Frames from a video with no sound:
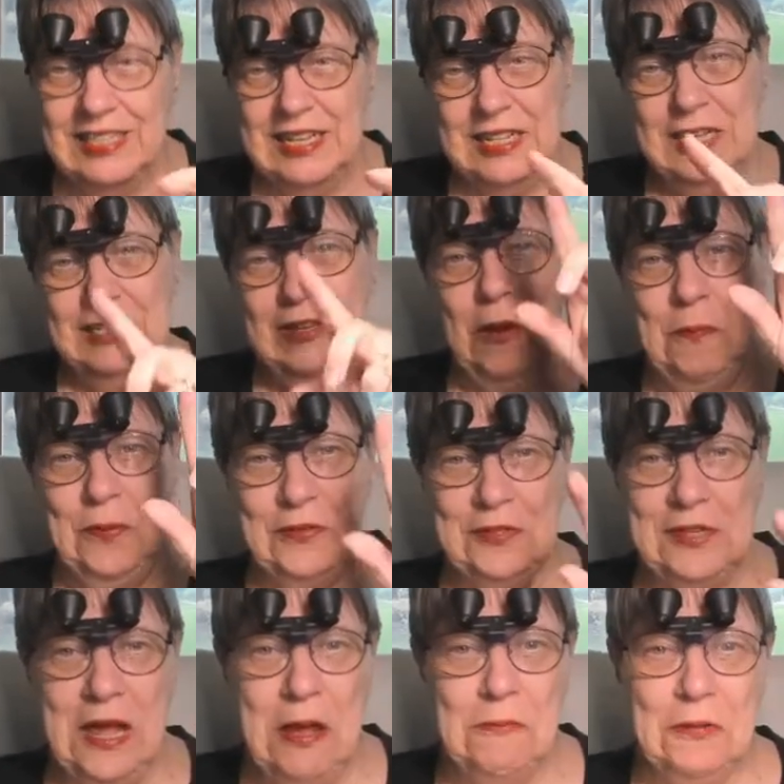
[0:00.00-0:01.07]
in the upper
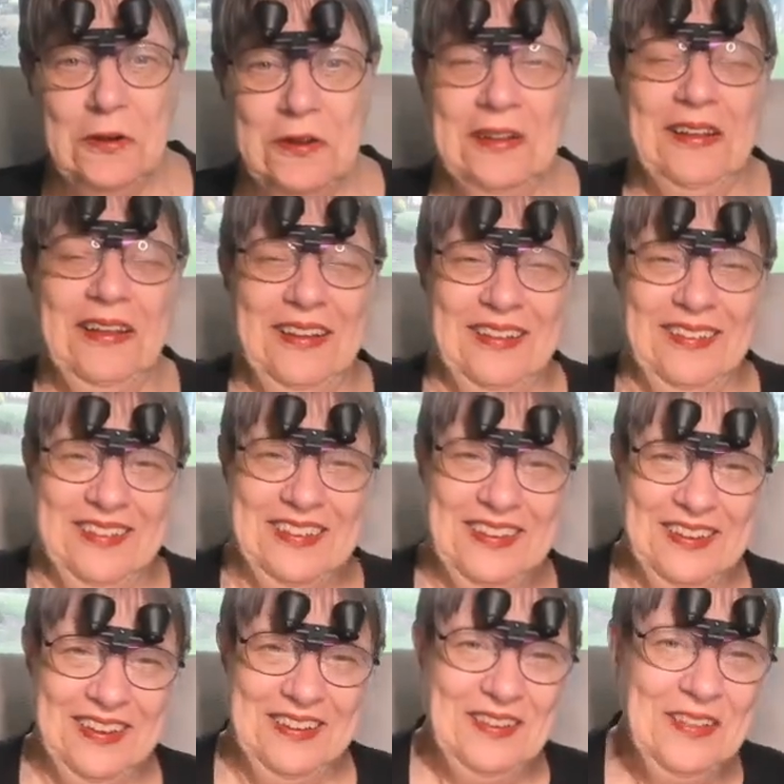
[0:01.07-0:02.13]
camera.
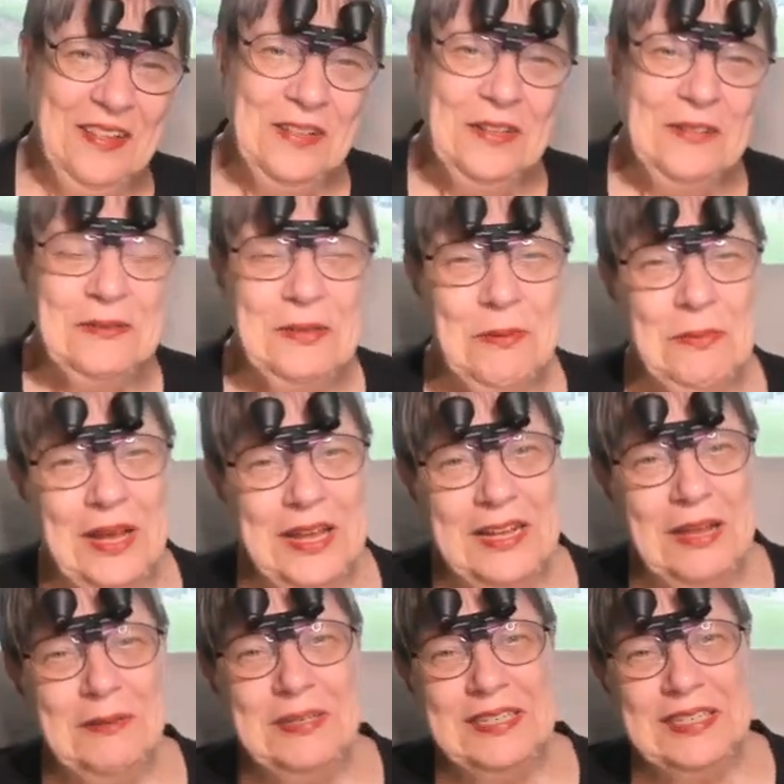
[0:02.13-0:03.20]
My
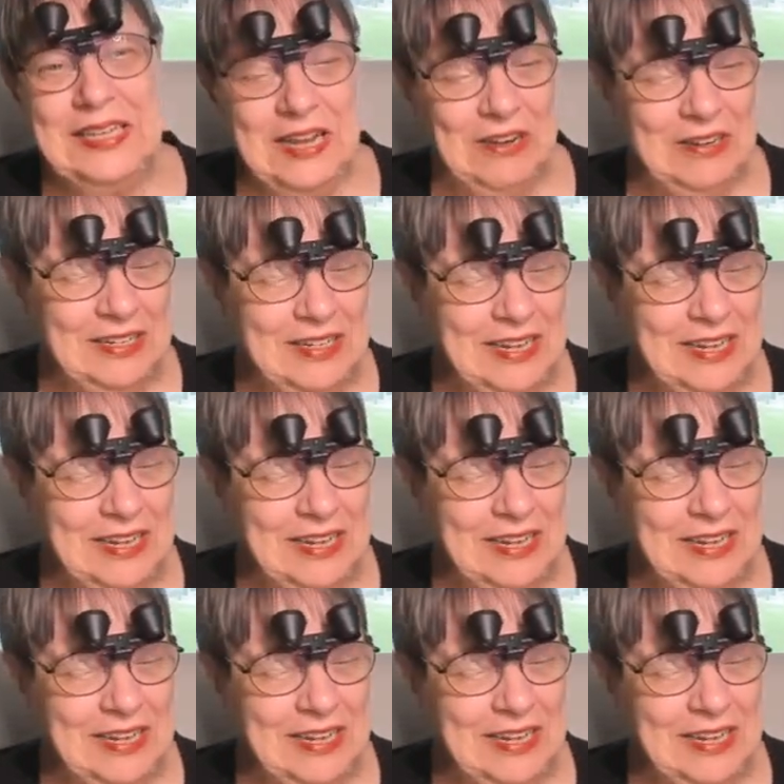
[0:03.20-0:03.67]
name is Karen,